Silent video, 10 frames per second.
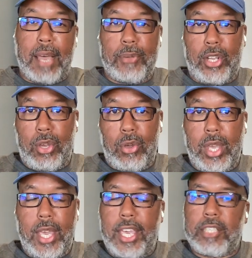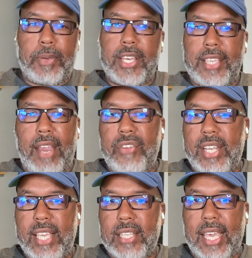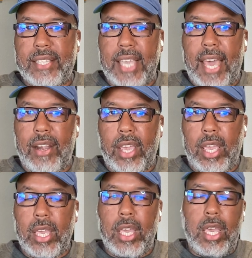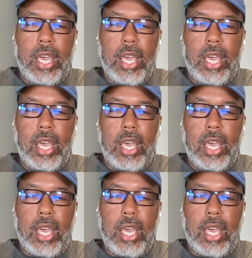Sabado, is because every day is like Saturday.